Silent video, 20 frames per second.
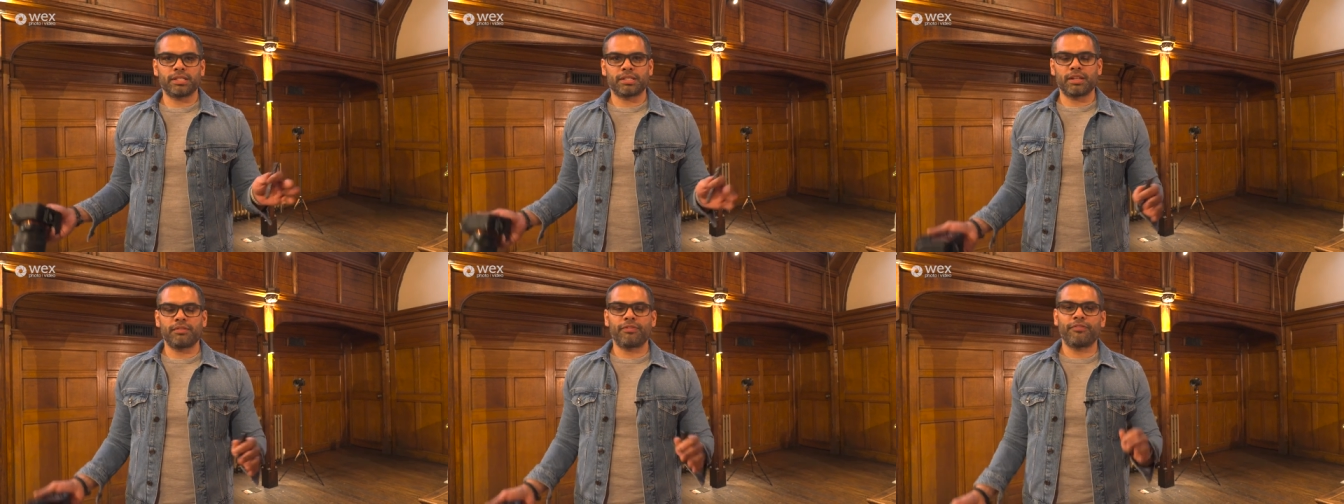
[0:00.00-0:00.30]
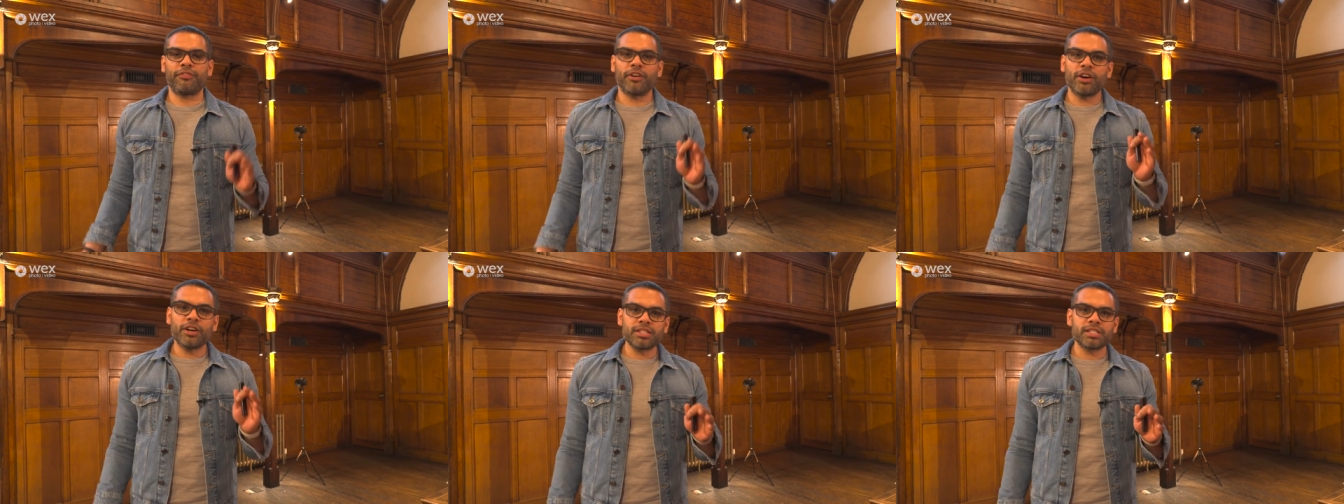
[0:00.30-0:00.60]
So the
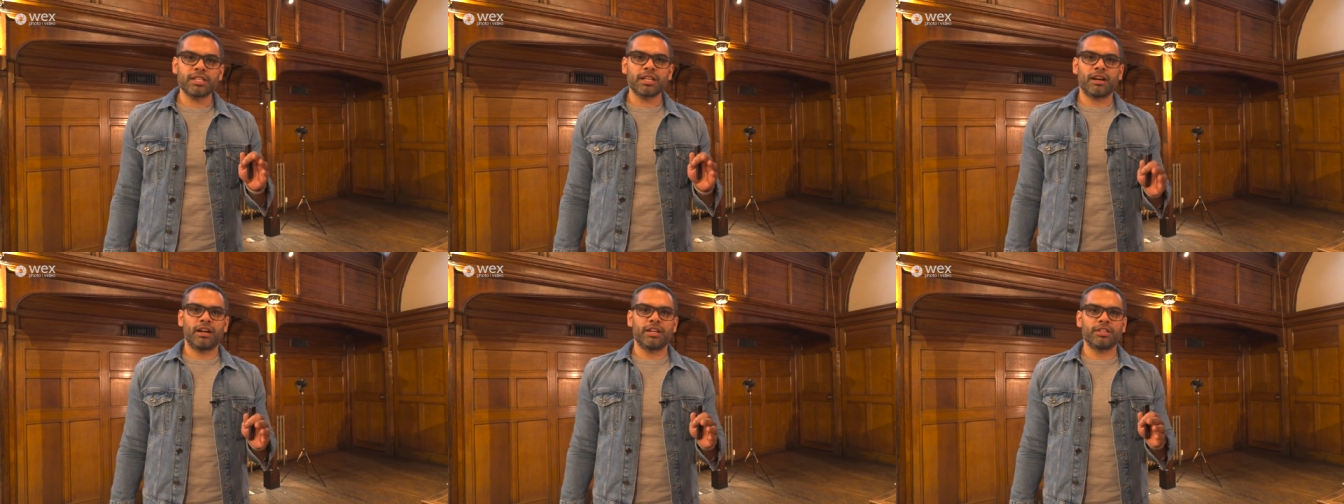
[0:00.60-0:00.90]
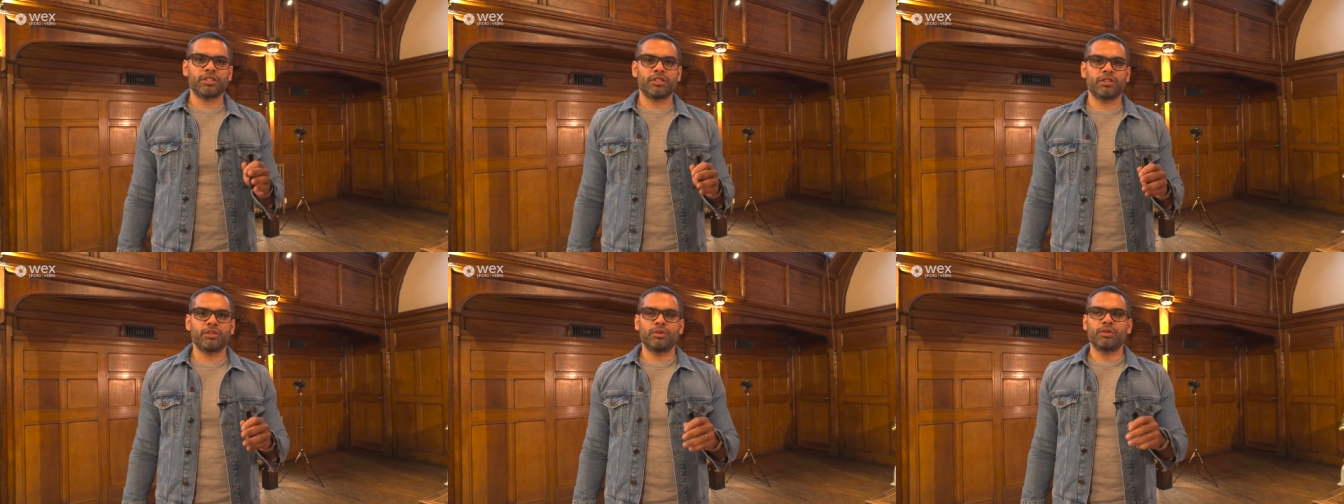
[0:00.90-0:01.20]
first thing I
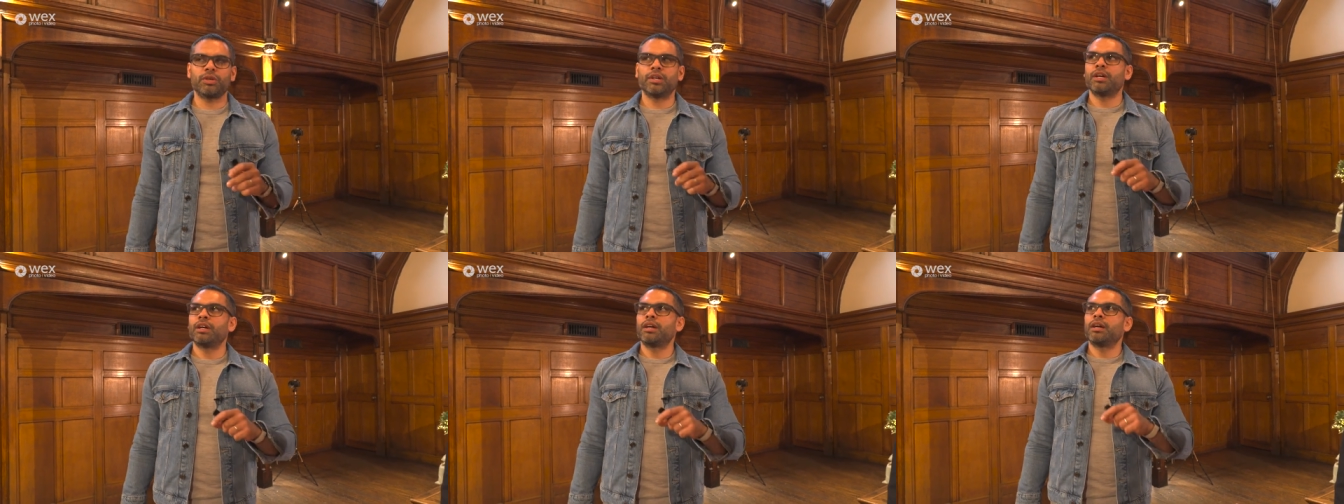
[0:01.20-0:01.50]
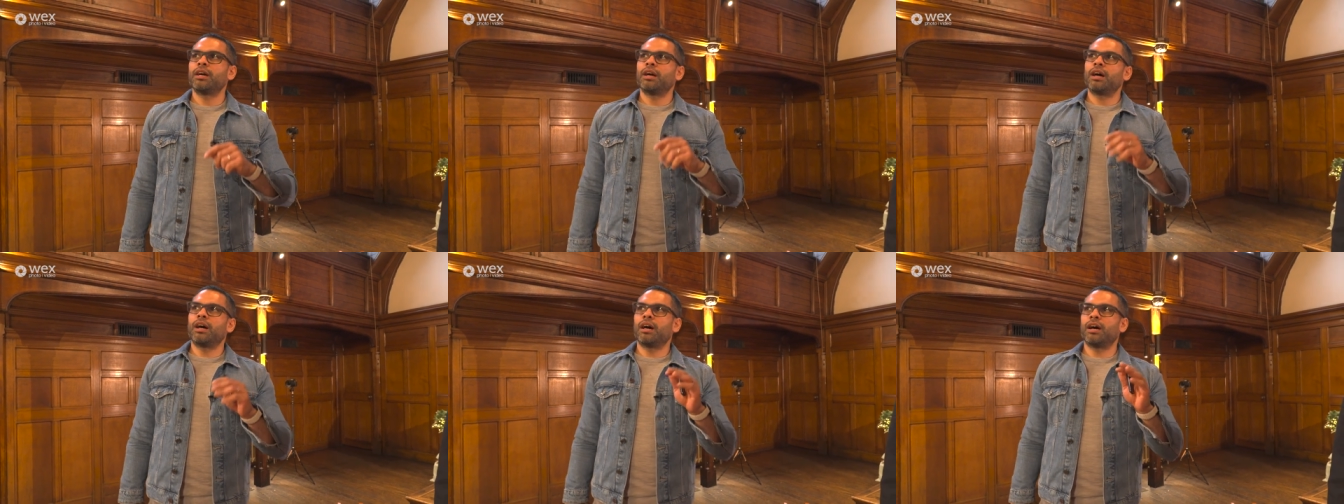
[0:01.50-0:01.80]
do,
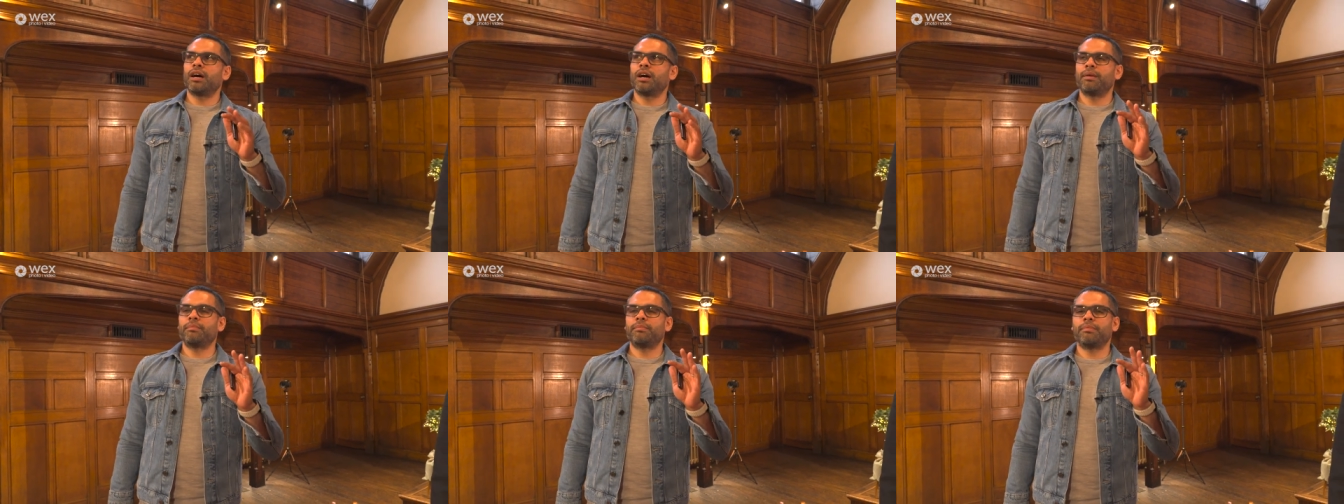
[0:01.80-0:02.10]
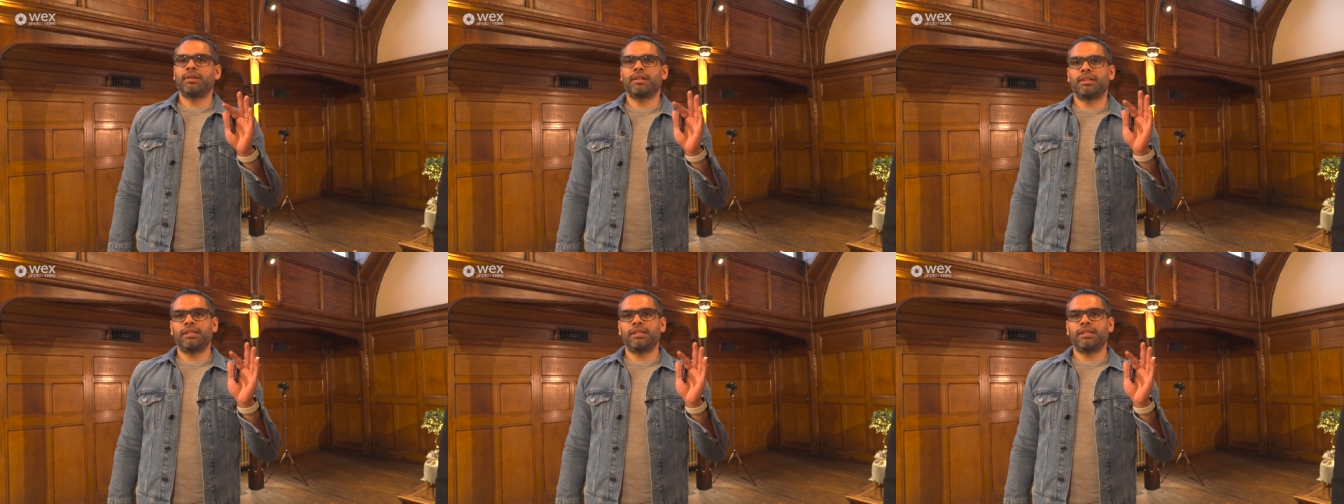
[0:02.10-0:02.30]
um,